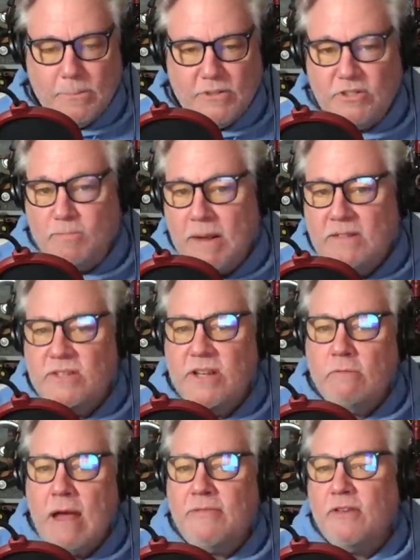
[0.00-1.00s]
Despite
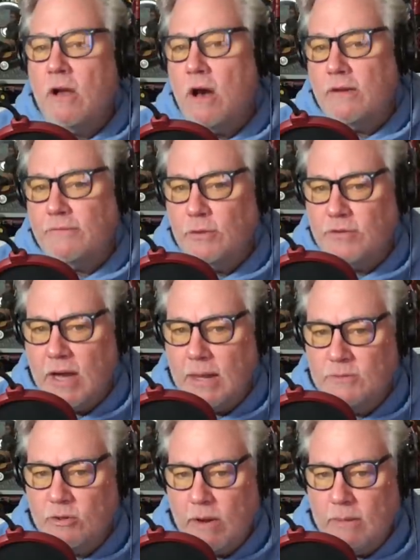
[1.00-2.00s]
seeing Wrath of Khan a few
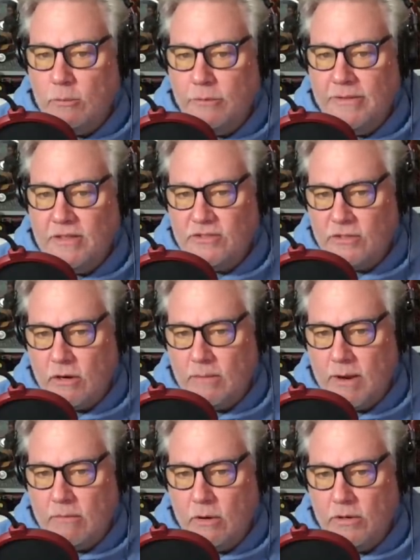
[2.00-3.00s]
times, great movie that started
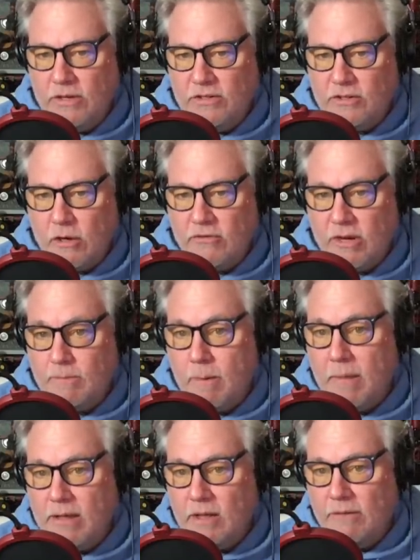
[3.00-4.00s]
my road into Star Trek,
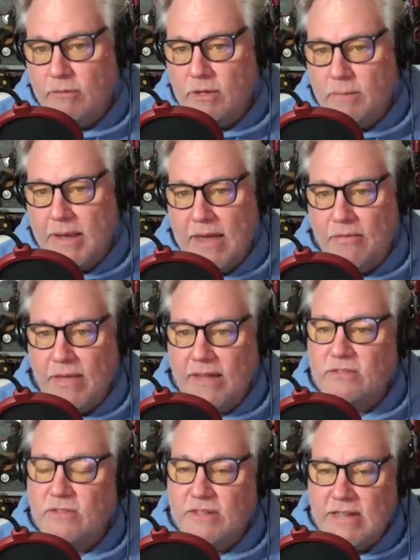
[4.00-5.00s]
but my love really began
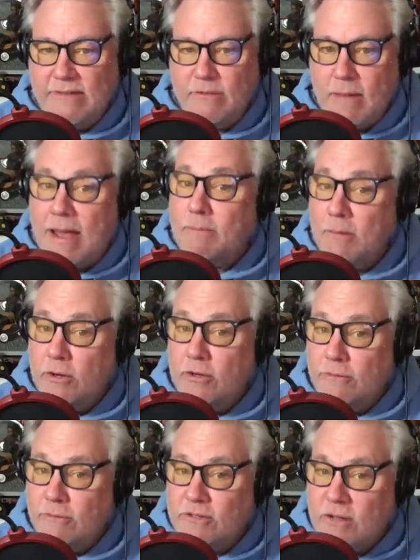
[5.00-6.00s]
thanks to the David Mack Mirror
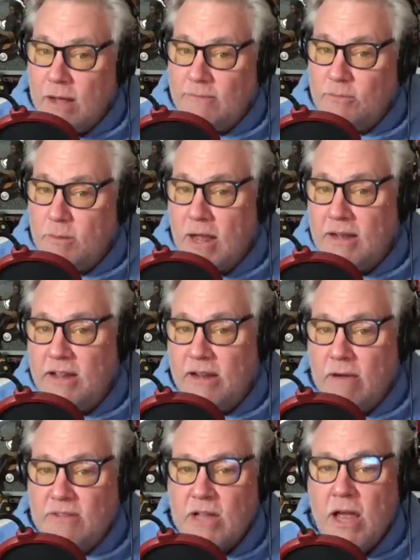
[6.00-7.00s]
Universe novels, but I
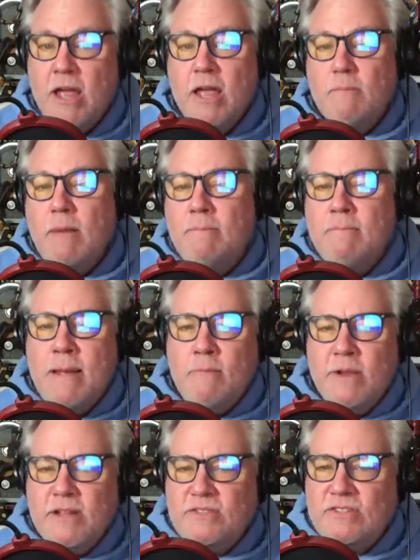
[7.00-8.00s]
digress. My
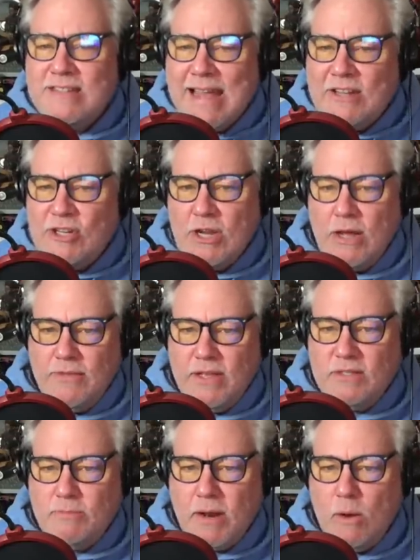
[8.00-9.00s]
memory is sketchy on
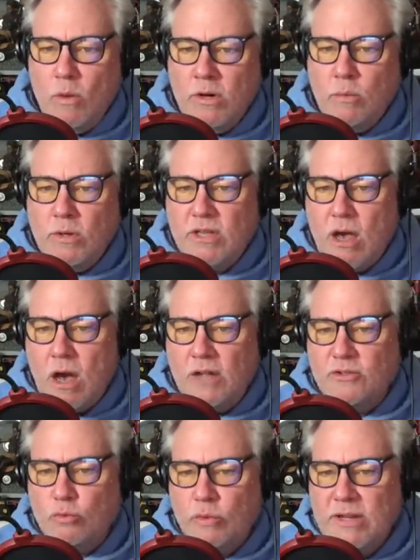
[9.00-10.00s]
this, but I wonder what
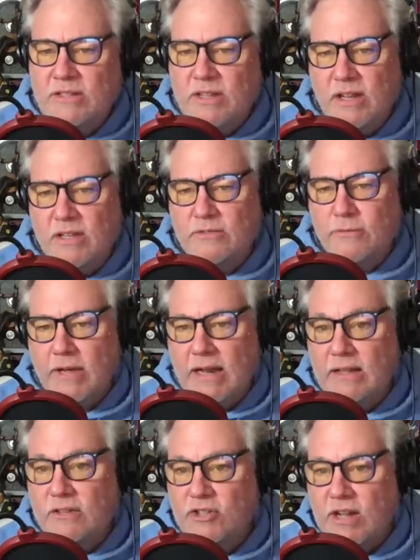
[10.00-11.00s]
Khan's reason is for
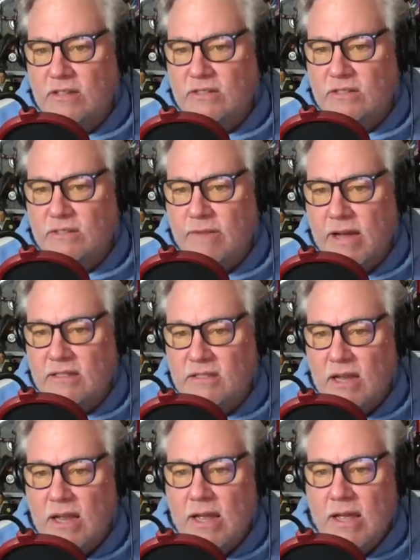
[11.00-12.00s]
getting the Genesis
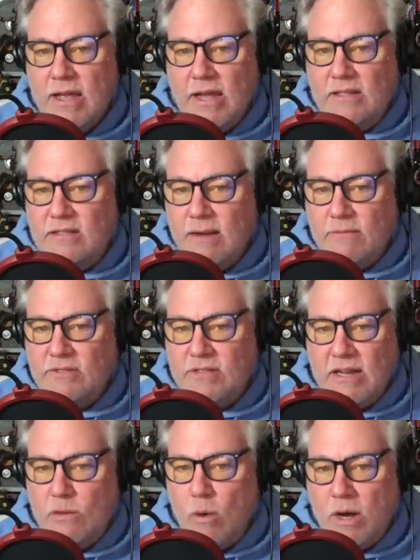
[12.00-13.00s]
device. It's never
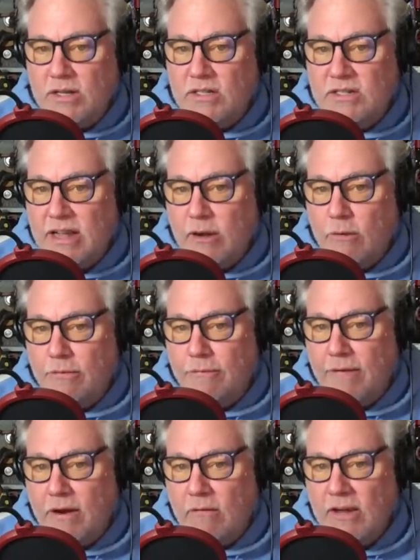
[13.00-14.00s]
said he wanted to take over the
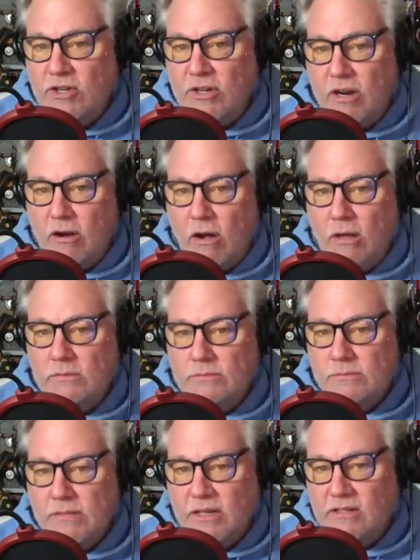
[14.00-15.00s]
Federation at all.
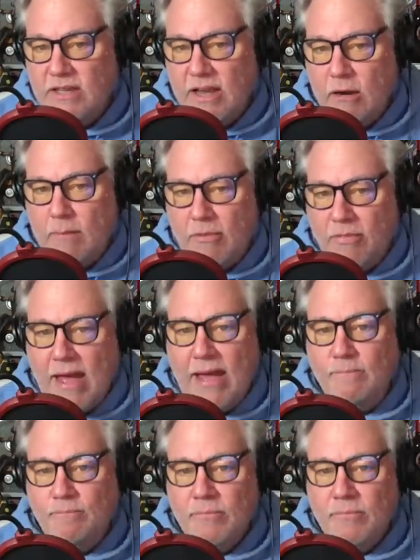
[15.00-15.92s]
He doesn't care about that.